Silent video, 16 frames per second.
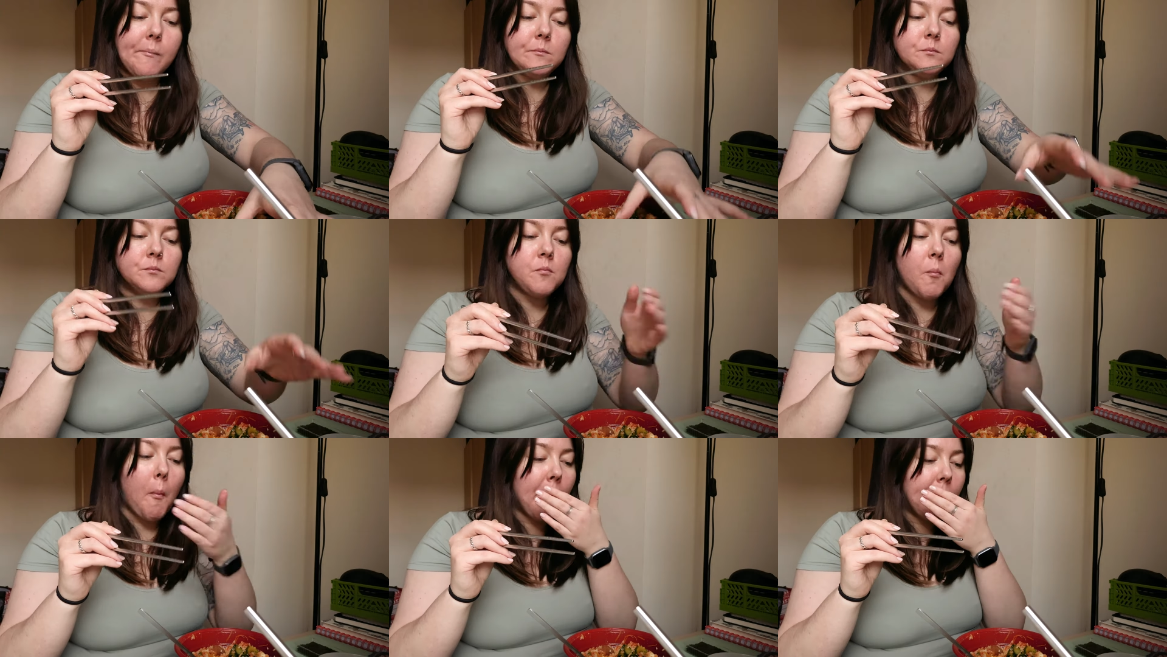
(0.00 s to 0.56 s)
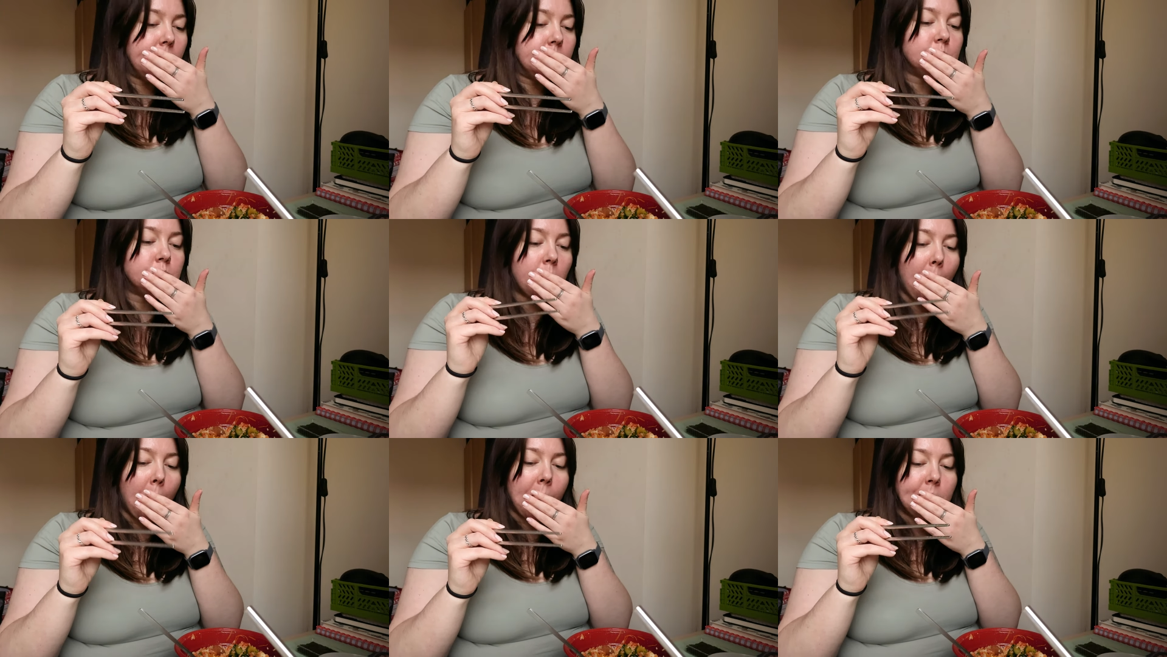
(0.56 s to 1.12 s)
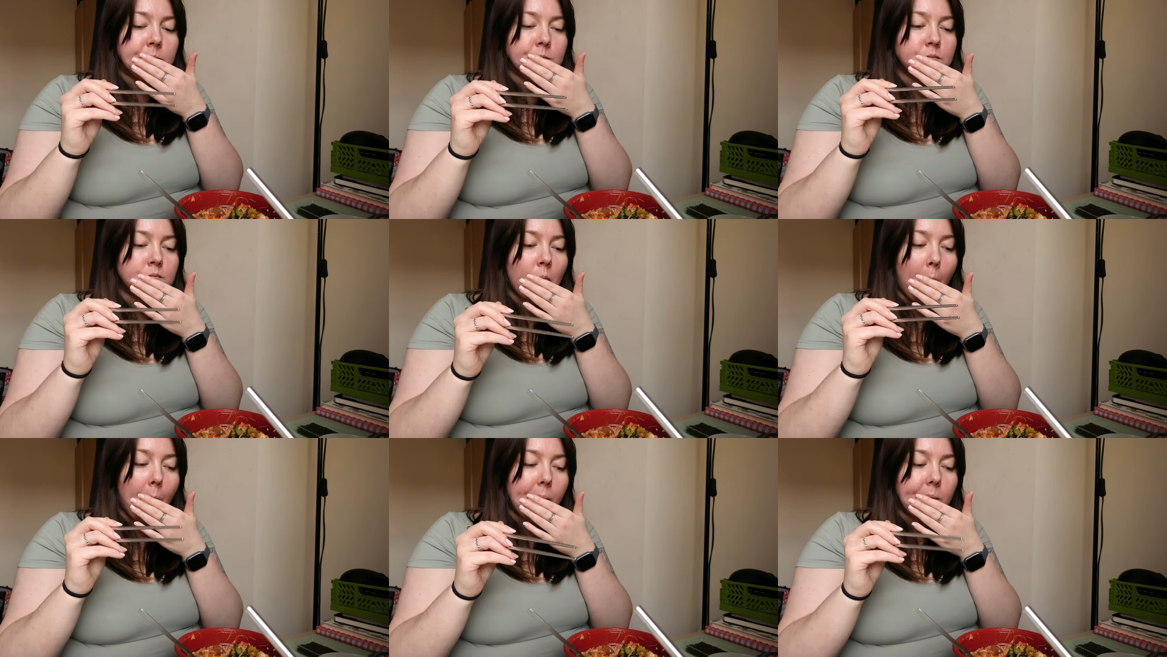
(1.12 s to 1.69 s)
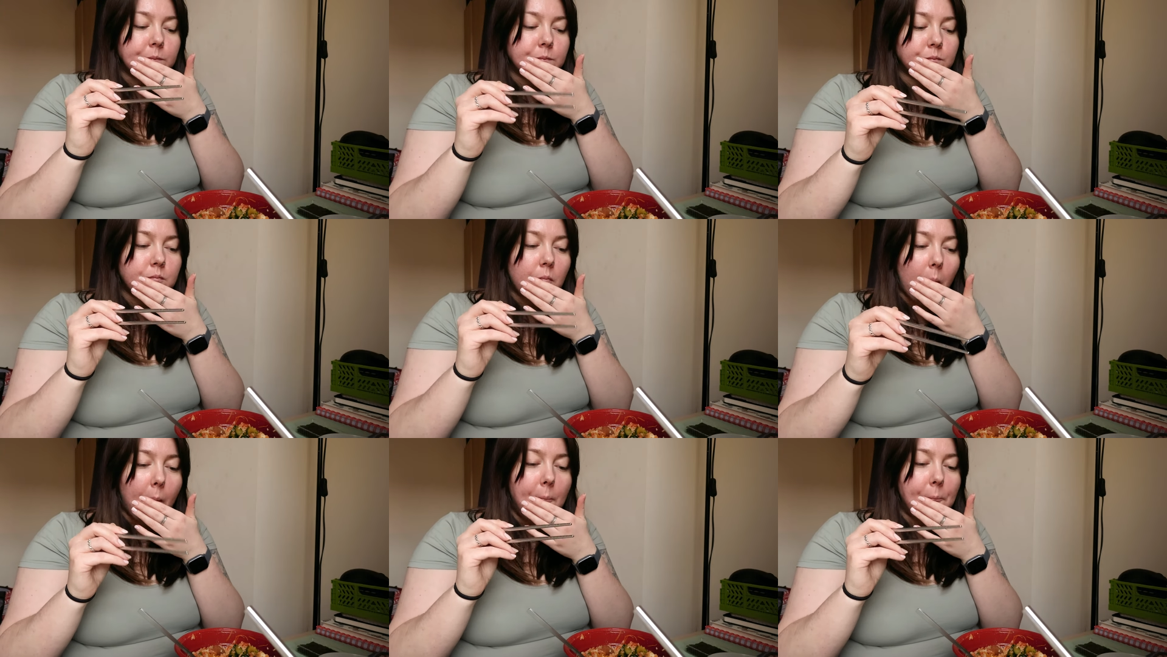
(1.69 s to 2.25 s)

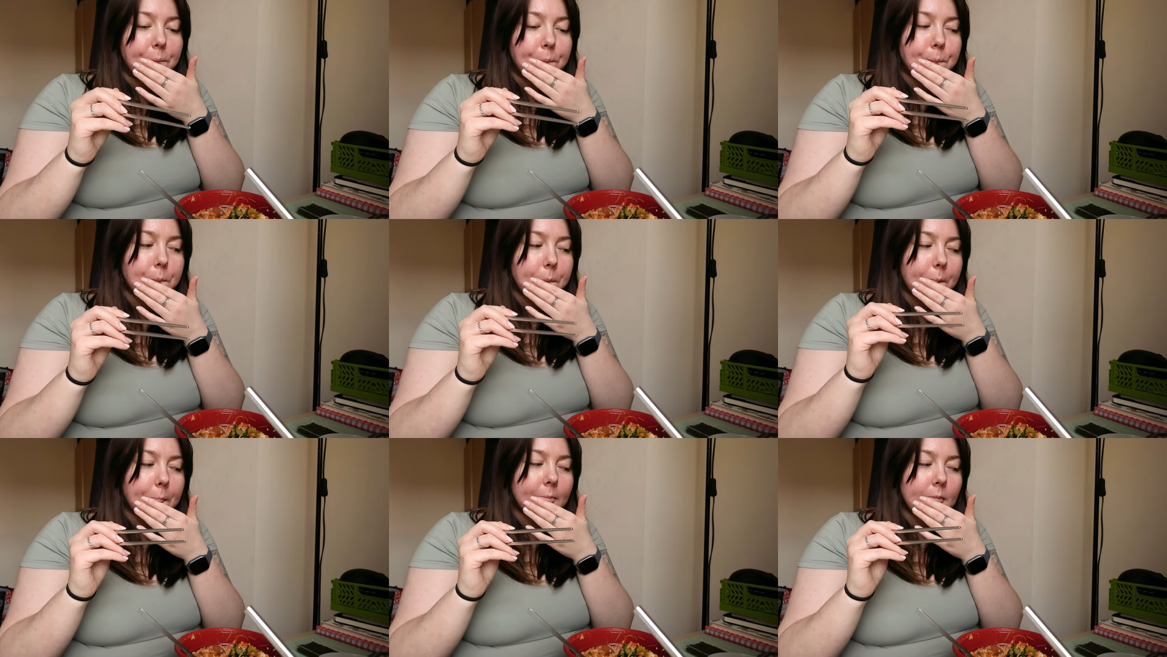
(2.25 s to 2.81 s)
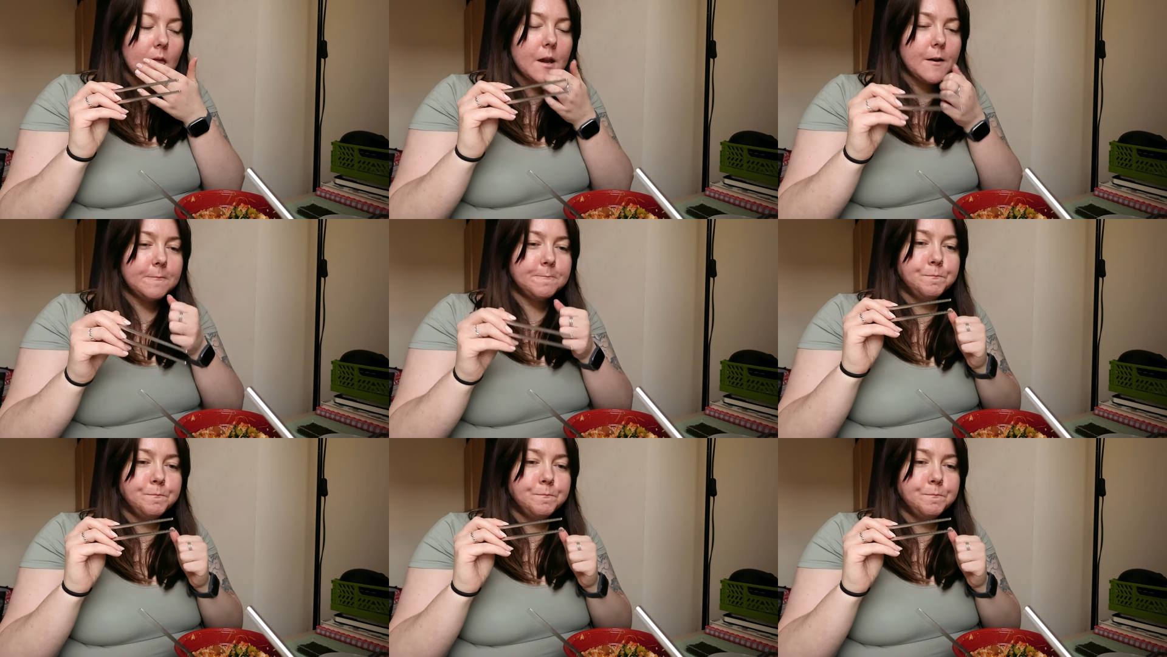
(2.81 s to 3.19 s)
Nobody speaks.